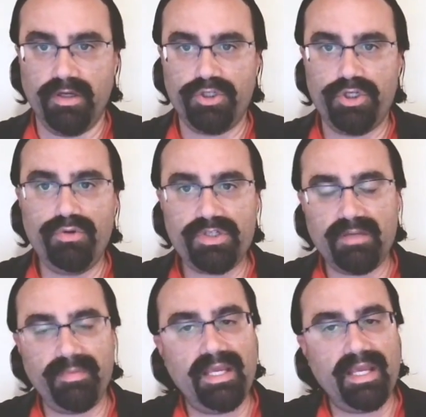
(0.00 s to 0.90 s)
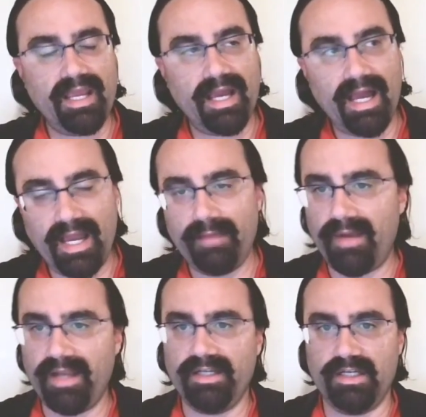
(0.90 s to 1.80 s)
Choose to be a
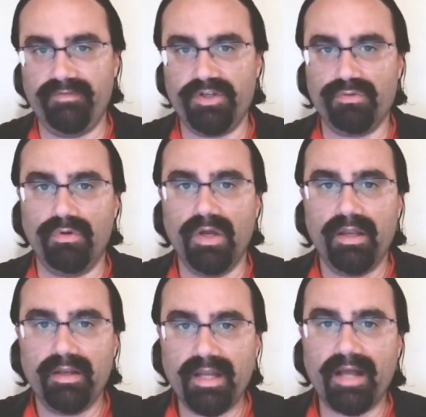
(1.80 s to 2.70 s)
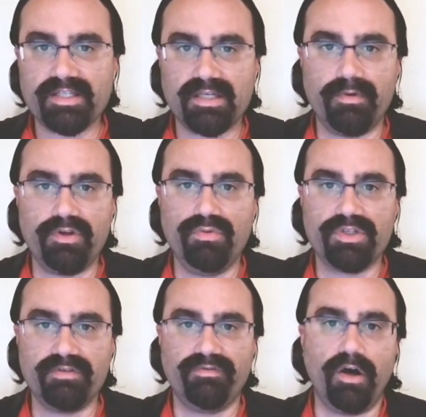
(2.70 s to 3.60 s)
high-minded individual, not someone who is
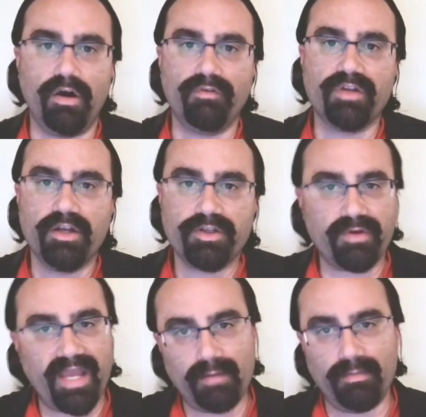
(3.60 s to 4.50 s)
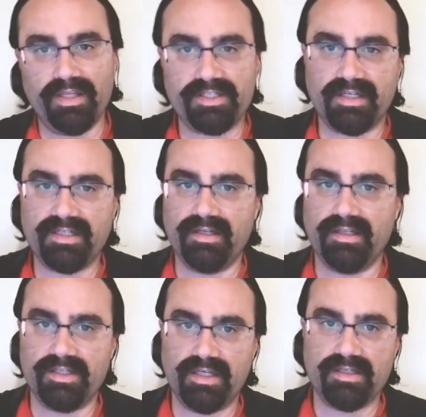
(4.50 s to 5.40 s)
devolved to their animalistic
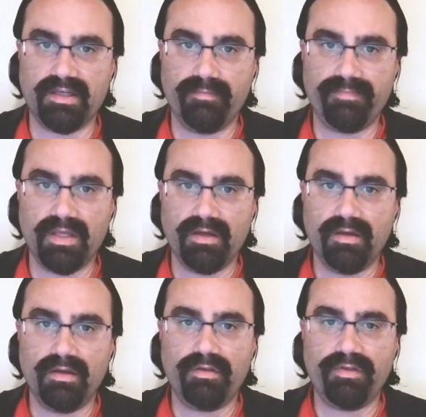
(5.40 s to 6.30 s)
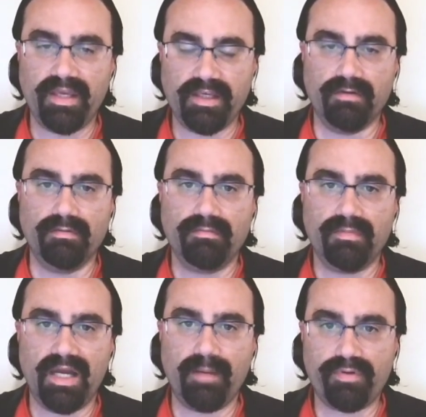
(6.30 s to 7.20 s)
tendencies. Thank you.
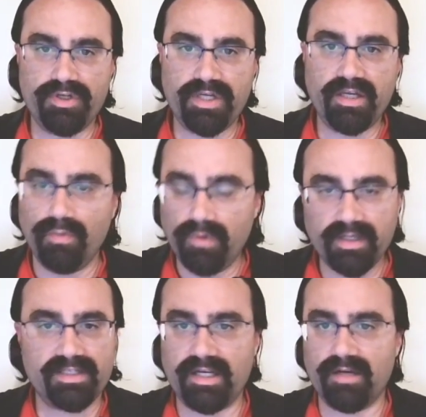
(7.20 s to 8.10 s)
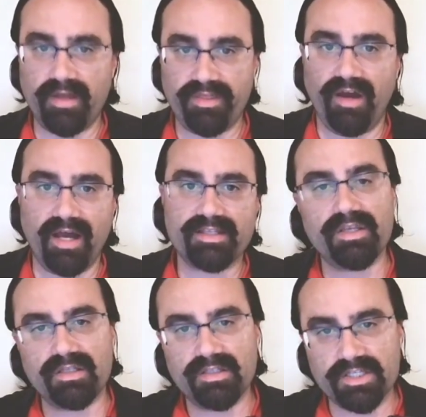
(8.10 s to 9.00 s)
I appreciate your willingness to hear my thoughts. In
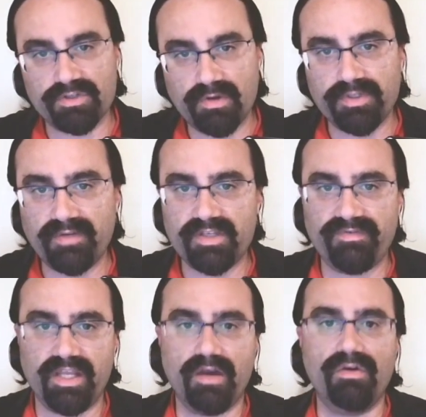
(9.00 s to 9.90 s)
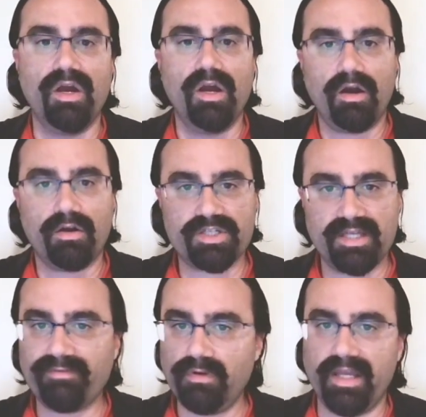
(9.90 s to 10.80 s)
the description of this video are
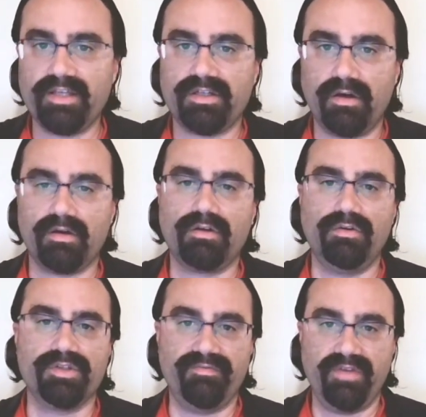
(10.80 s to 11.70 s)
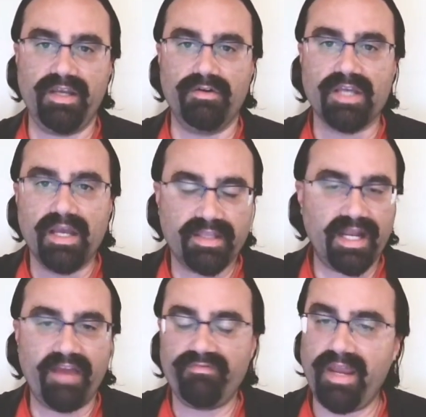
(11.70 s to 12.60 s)
several links to articles and videos that
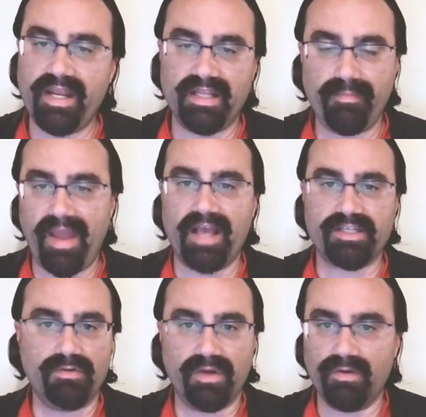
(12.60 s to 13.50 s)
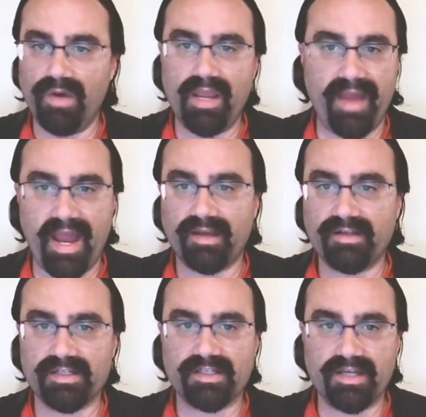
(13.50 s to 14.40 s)
I've made in the past, going way back,
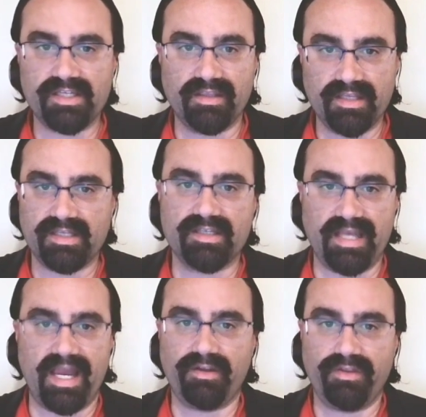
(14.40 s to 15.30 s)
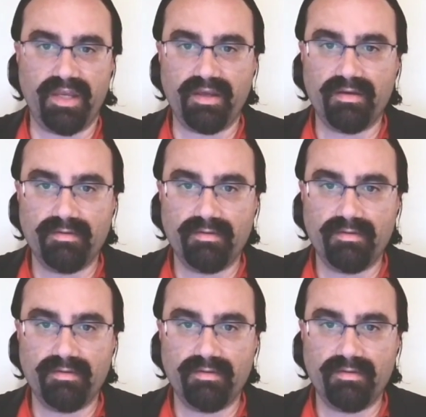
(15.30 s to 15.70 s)
discussing this exact thing.